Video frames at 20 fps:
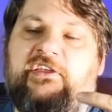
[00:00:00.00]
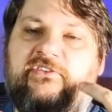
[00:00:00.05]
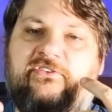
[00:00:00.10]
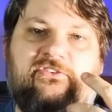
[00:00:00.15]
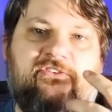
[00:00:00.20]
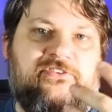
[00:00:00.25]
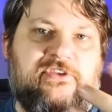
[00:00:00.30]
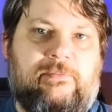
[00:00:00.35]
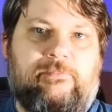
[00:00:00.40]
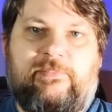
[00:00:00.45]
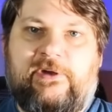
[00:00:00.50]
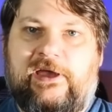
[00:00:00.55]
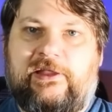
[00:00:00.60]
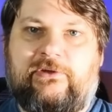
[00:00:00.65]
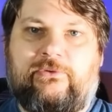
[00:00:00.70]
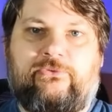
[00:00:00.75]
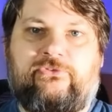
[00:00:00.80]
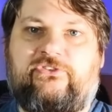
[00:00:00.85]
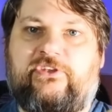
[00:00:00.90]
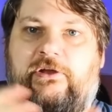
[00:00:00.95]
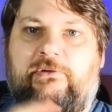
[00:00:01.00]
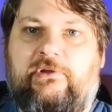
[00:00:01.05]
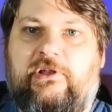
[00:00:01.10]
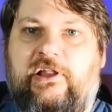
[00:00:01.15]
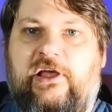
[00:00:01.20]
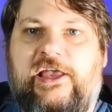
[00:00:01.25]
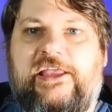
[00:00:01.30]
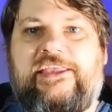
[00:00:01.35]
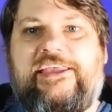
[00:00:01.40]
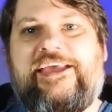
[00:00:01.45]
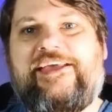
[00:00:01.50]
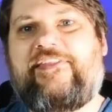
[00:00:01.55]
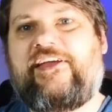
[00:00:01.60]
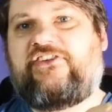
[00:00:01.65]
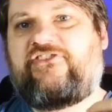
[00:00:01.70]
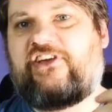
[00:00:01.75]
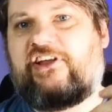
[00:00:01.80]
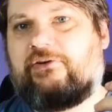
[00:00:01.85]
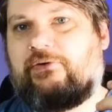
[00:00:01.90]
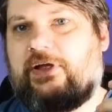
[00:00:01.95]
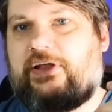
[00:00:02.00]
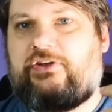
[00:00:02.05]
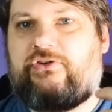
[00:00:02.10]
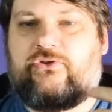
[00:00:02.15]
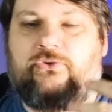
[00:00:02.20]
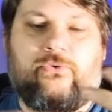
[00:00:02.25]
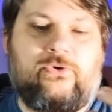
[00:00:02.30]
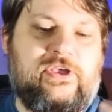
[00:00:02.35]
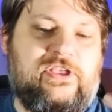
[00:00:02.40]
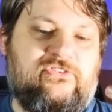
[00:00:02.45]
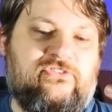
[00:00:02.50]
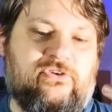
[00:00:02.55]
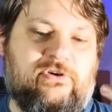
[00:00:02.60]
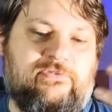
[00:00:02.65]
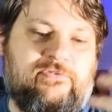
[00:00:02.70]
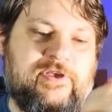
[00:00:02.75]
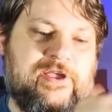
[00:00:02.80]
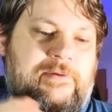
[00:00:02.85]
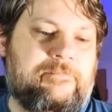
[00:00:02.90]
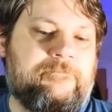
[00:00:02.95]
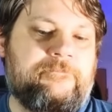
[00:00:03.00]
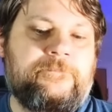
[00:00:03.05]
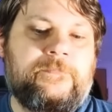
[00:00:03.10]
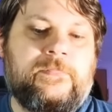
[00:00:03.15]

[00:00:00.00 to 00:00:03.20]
Some pedals don't like it, they generate noise off it.